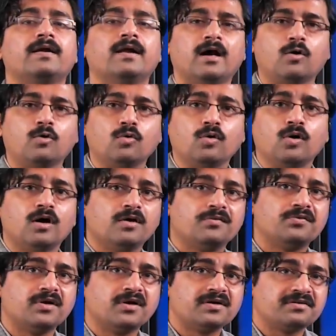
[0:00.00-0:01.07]
Now
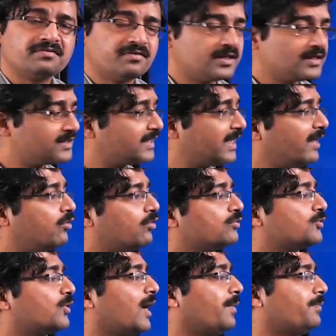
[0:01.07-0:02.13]
the reverse can
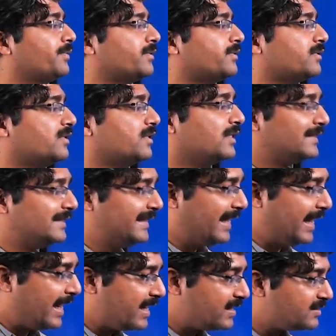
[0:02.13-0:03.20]
also happen.
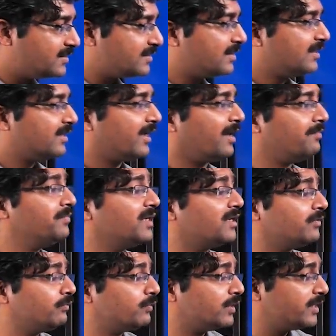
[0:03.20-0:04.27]
Gas can be
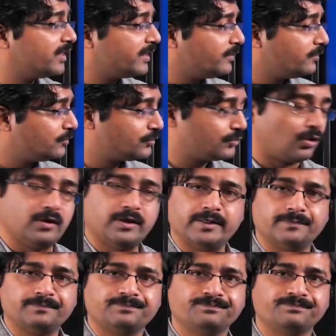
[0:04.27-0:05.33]
converted into
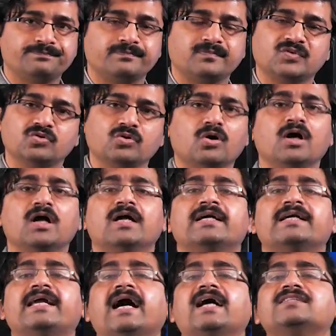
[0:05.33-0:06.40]
solid. So
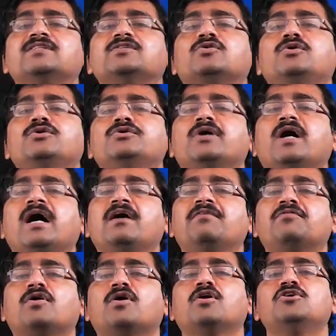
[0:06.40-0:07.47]
gas is going to
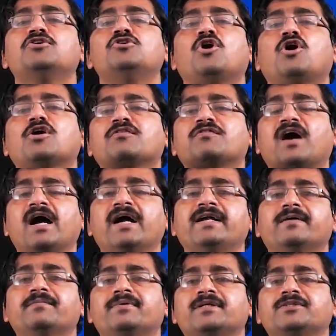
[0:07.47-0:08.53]
have a lot of high
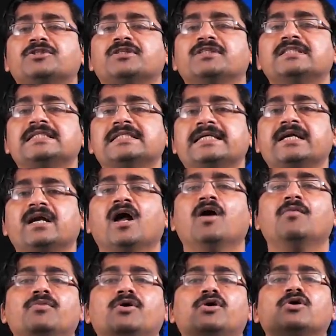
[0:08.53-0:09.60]
temperature, isn't it?
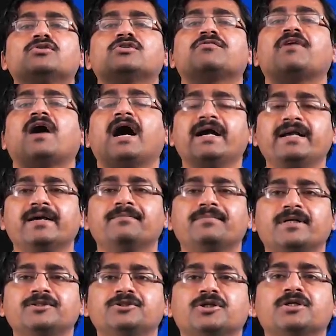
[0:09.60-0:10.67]
Because of high
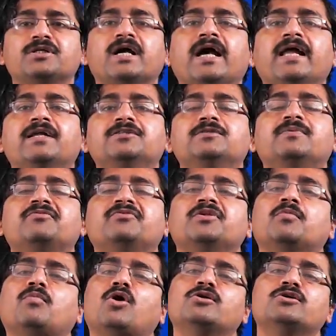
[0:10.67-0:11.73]
temperature, the energy between
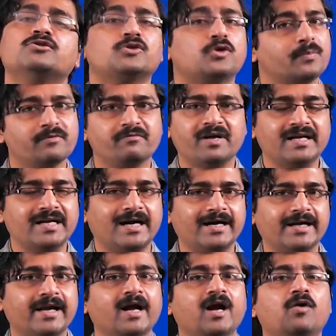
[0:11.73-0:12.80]
the molecules is going to be very
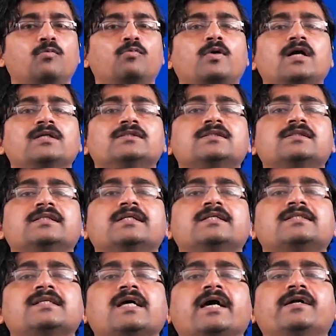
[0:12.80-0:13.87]
high. Once
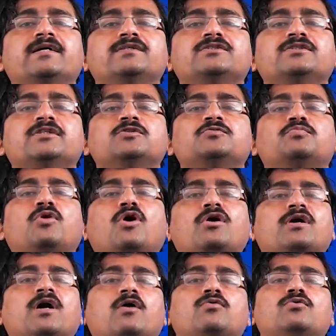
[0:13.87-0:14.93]
this energy is
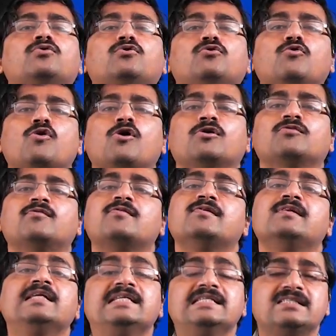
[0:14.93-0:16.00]
brought down to the
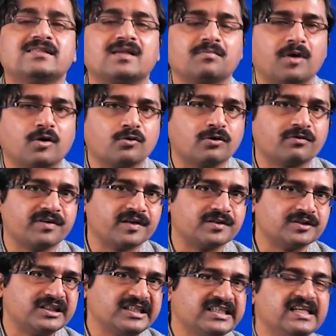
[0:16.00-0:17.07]
least amount of
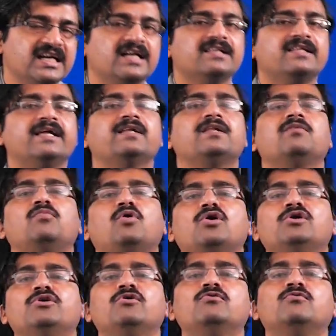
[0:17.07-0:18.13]
energy, then the
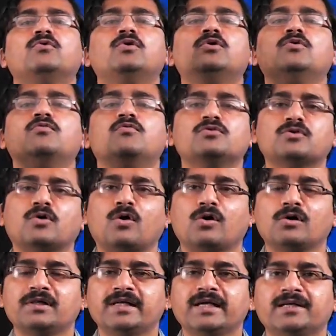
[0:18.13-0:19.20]
molecules would lose
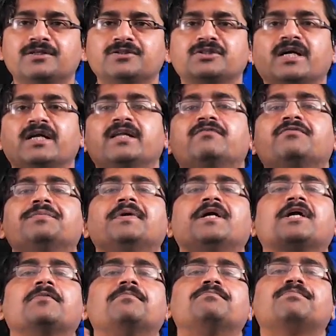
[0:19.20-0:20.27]
all the energy and they would be
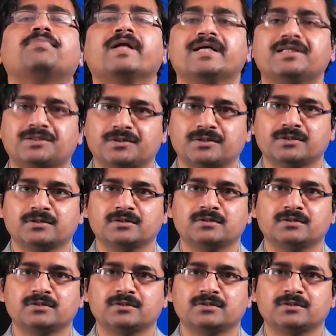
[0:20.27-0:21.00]
compressed